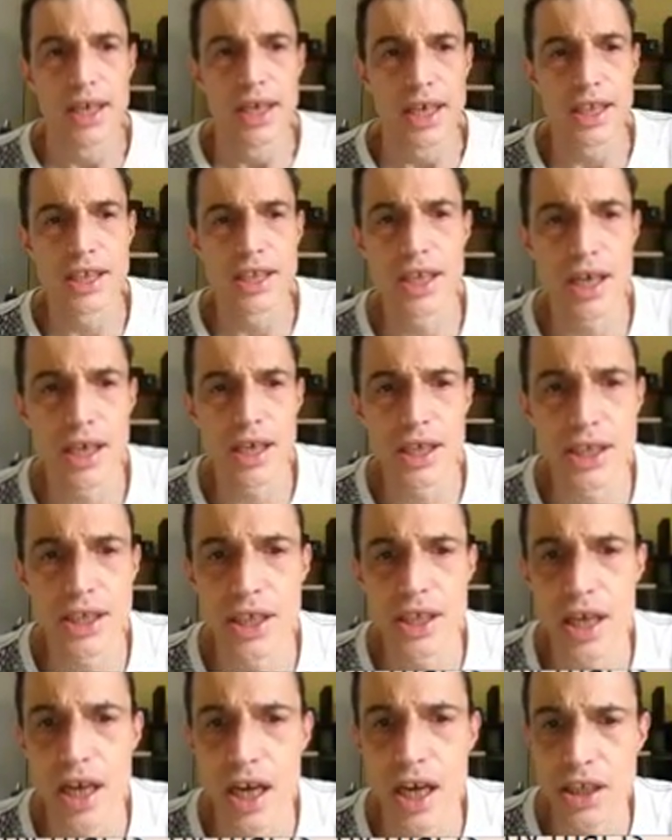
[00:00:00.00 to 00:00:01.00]
in the
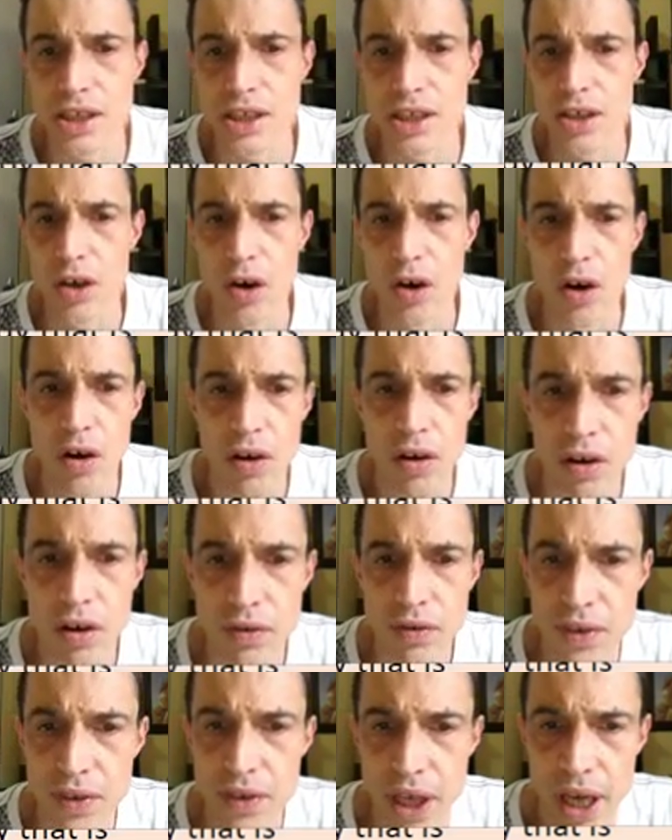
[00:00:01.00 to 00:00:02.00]
research
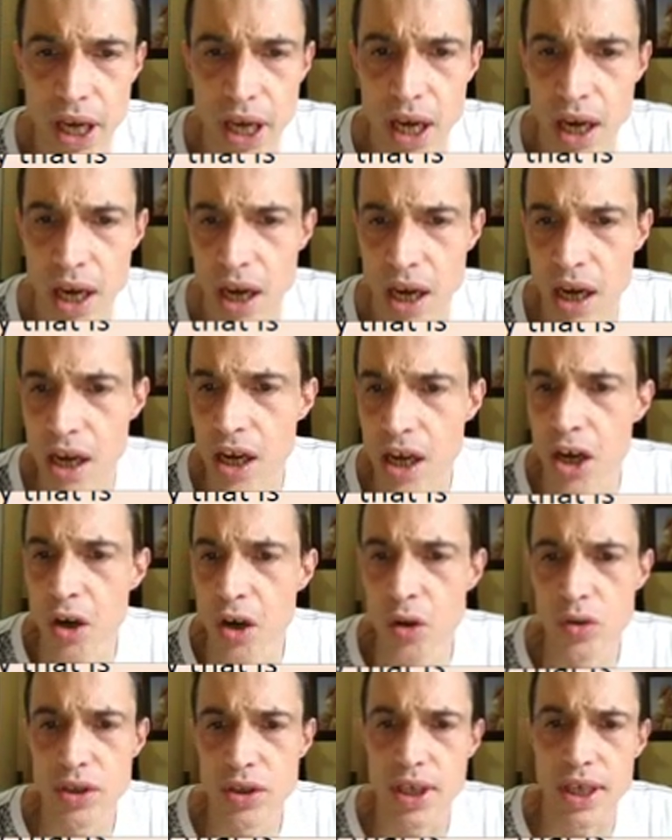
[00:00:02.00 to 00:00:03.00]
of the
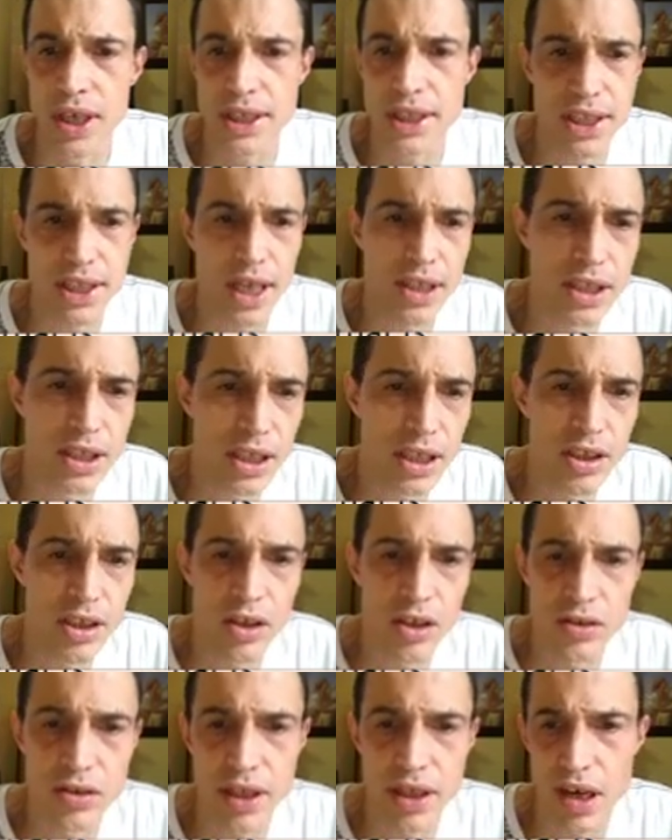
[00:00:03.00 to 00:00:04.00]
understanding
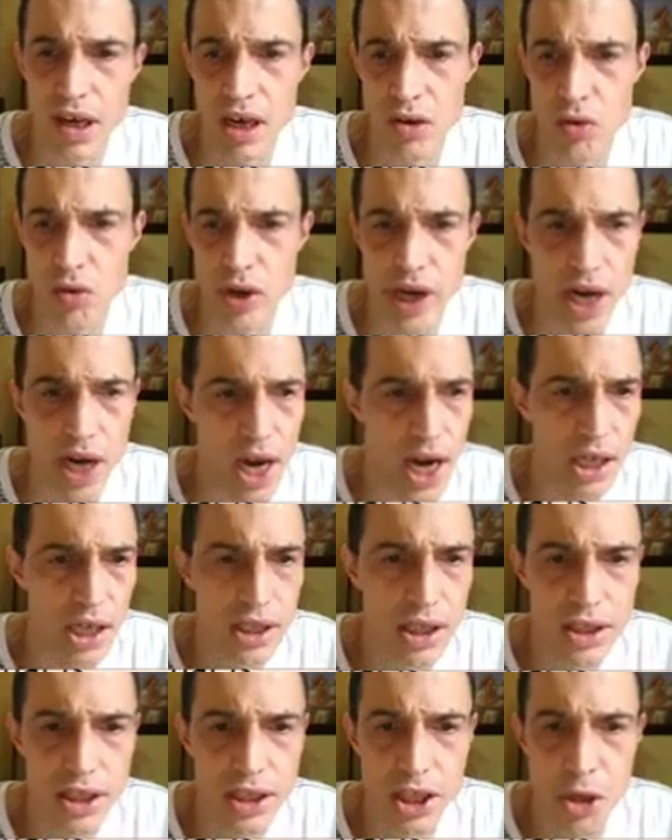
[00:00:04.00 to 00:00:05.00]
of the
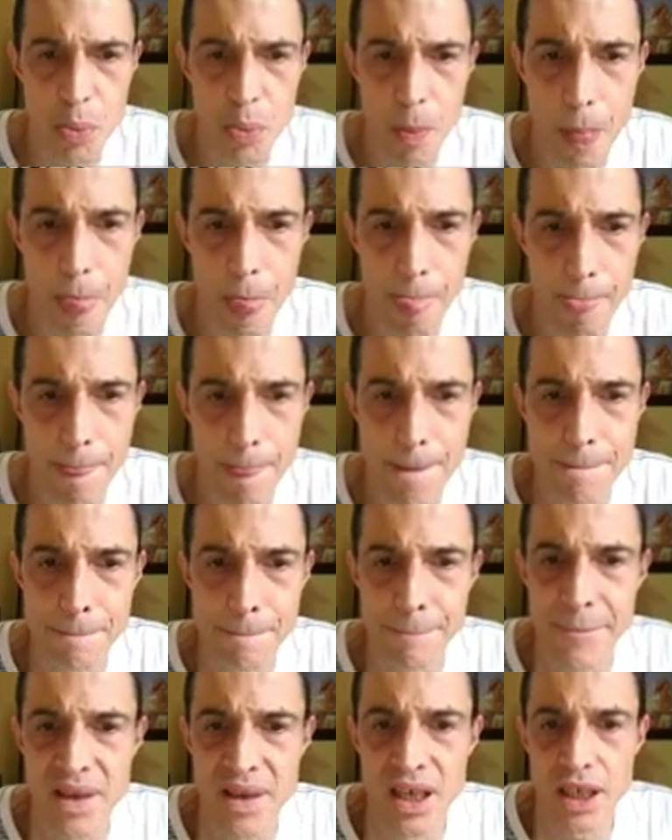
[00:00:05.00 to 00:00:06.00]
reality.
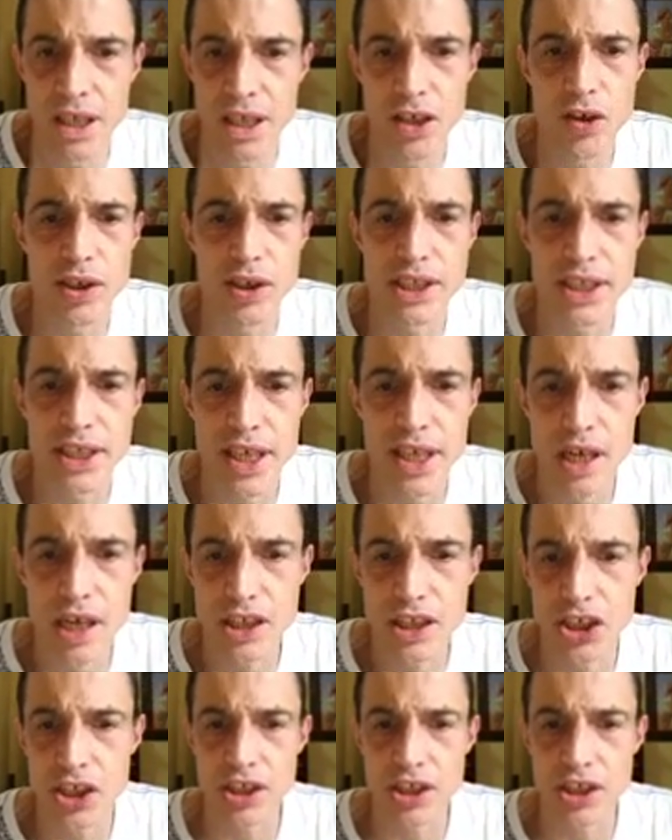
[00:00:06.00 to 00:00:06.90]
Research